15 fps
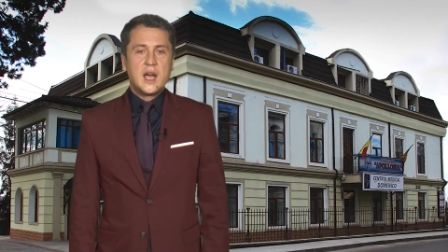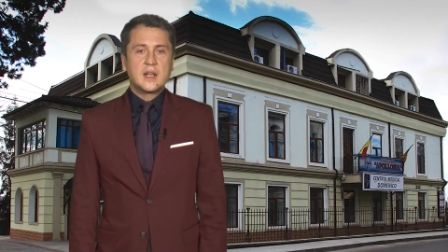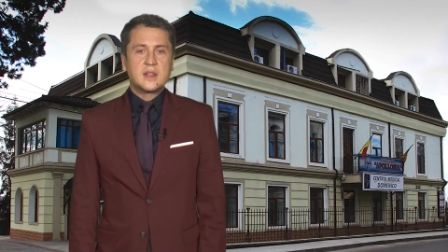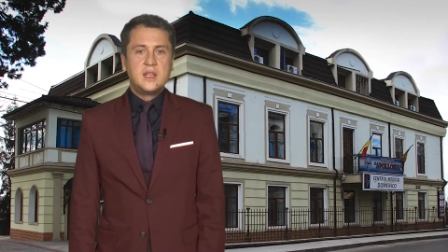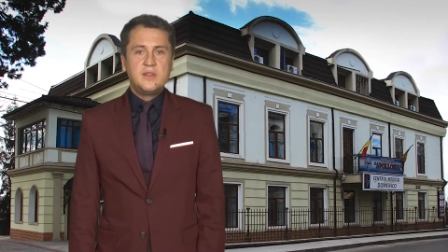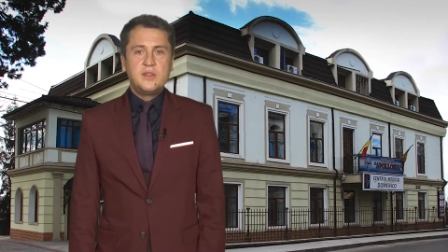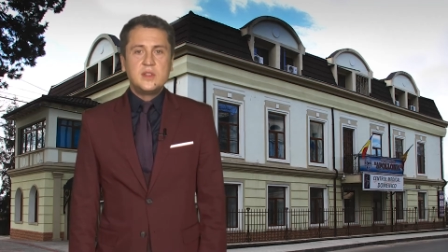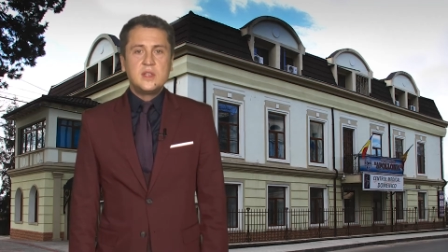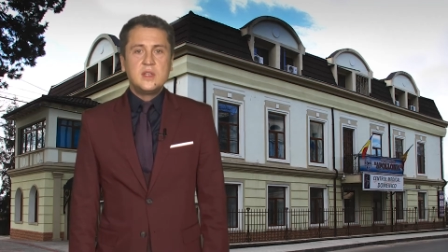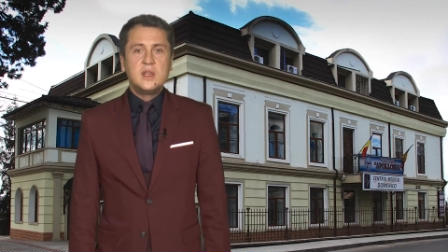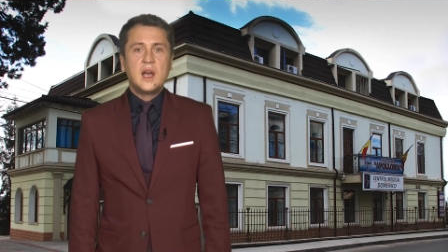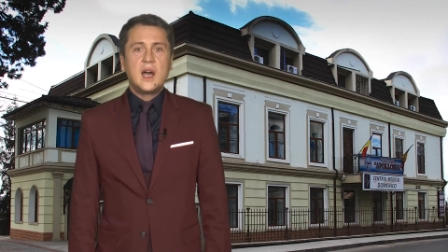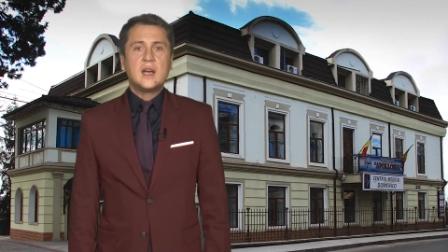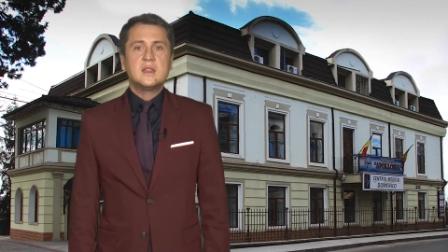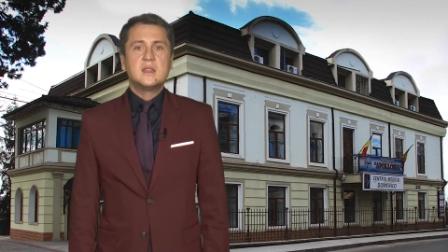
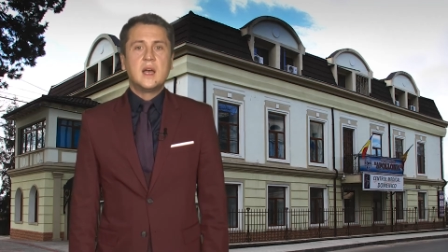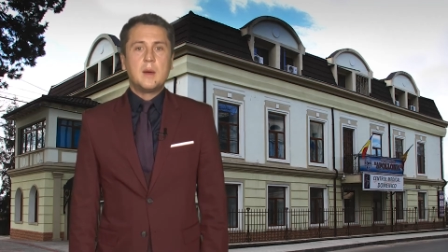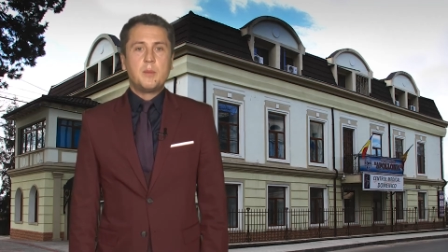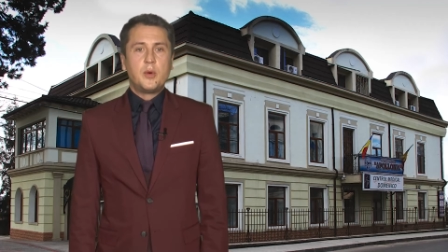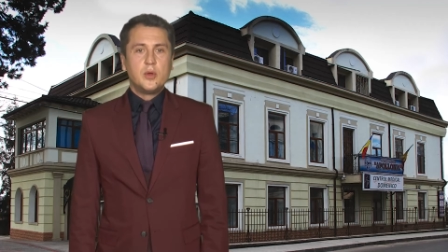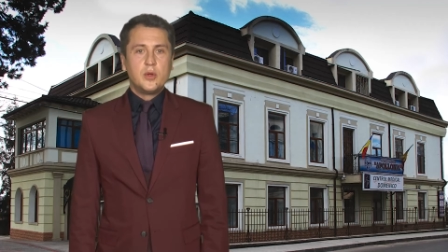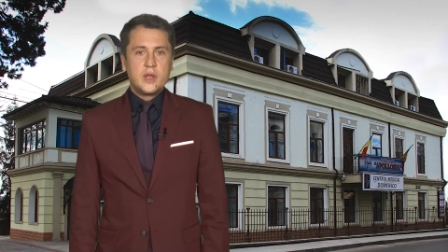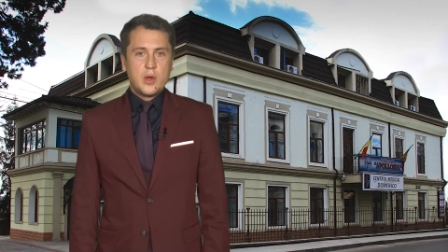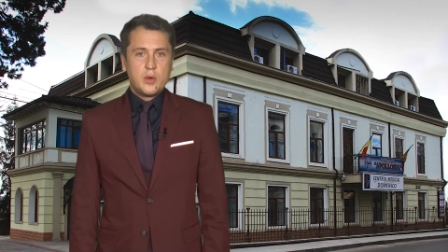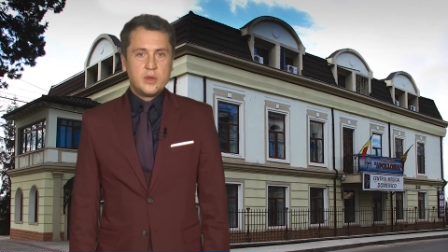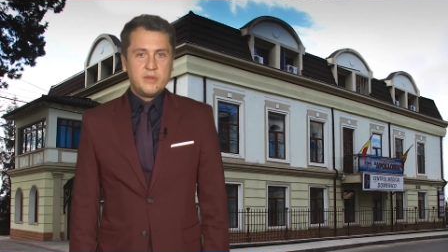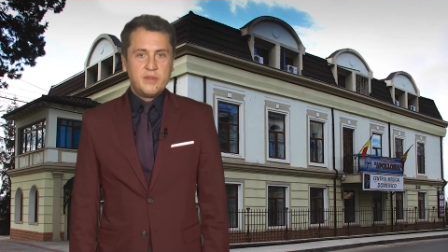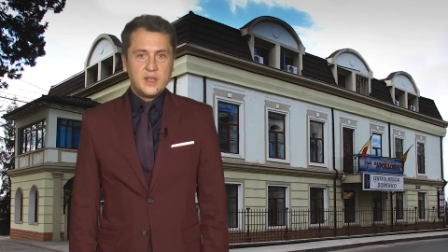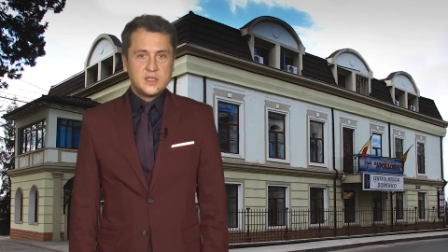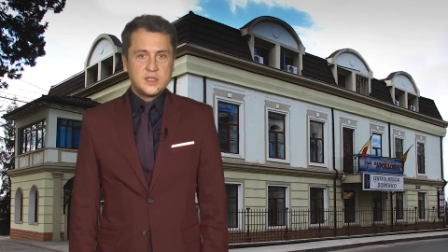activity at the Apollonia
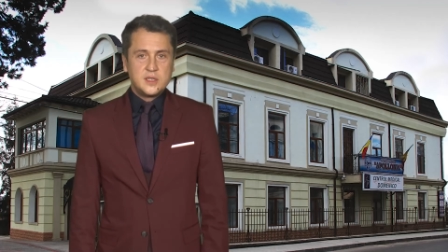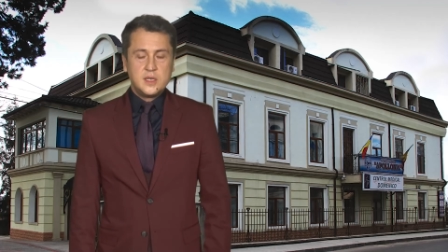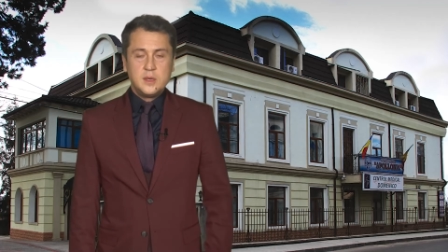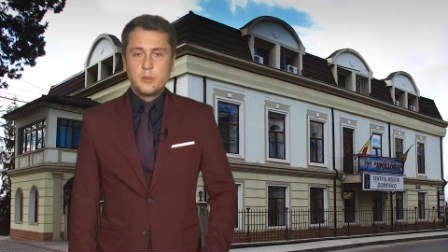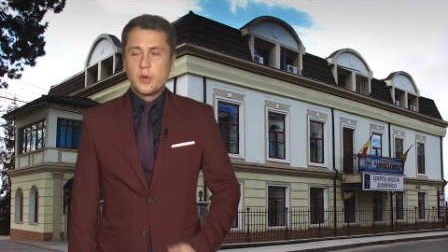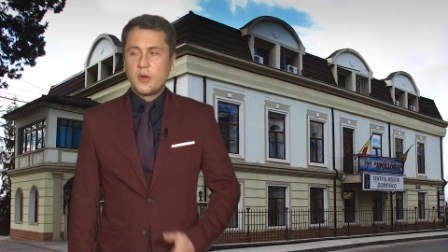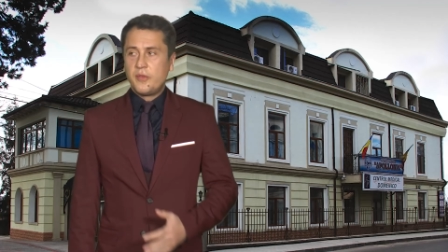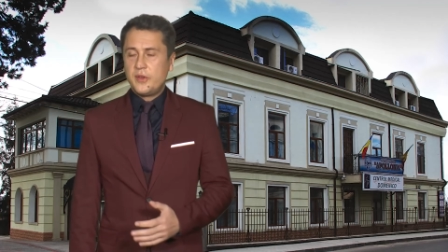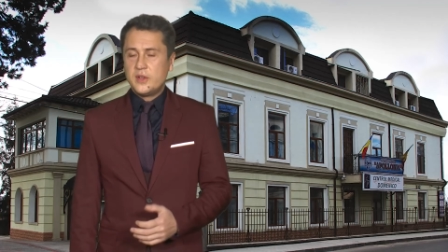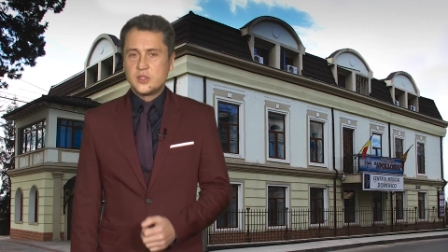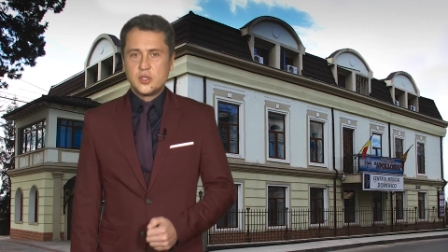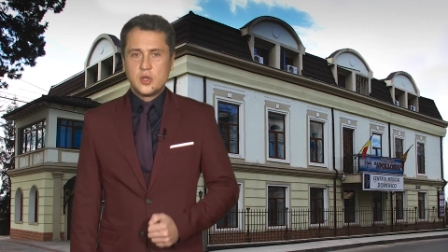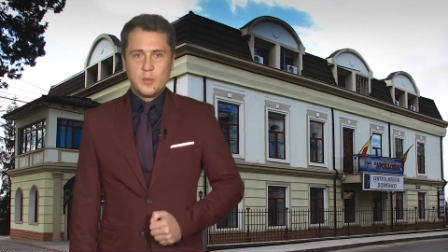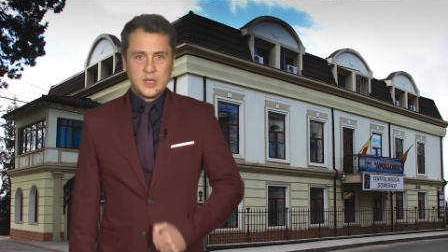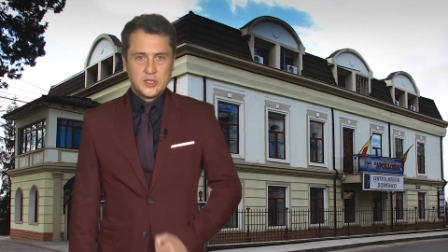University,
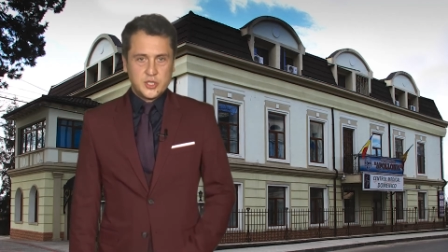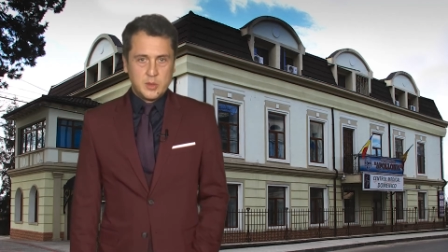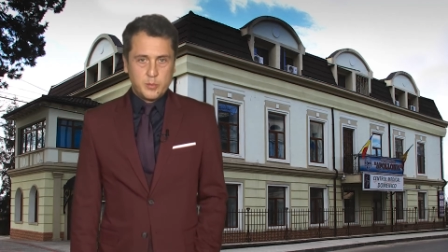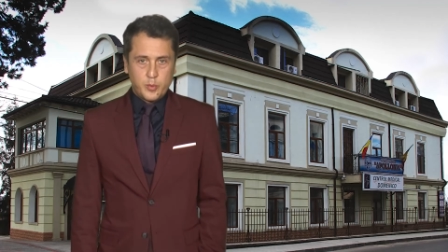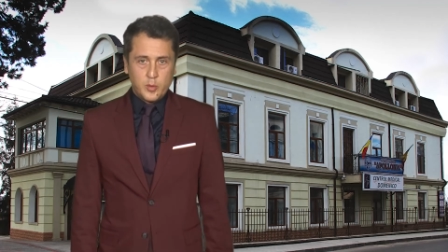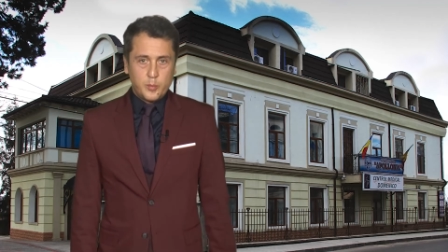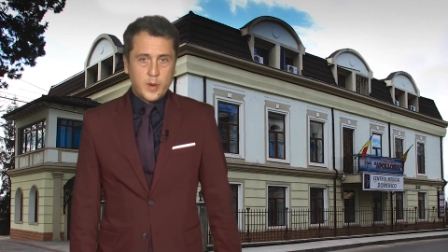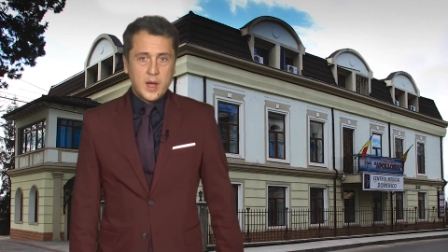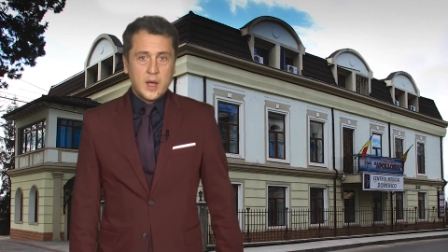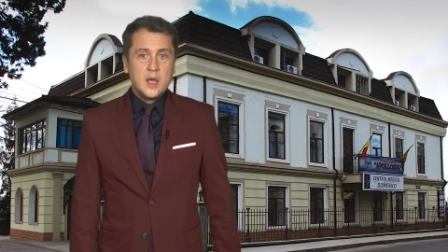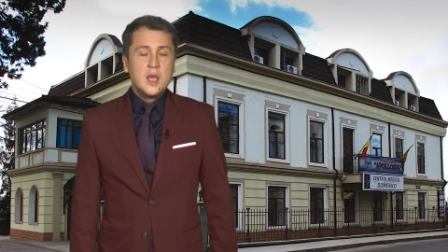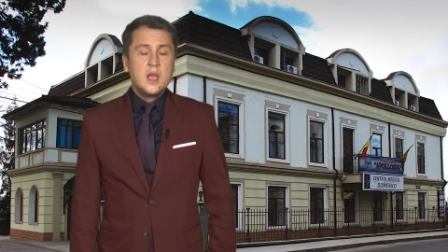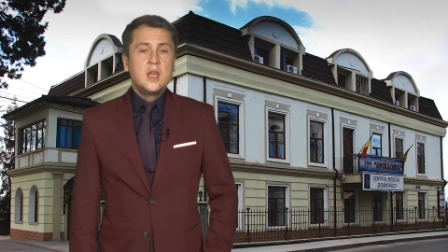Professor Marcel Popa,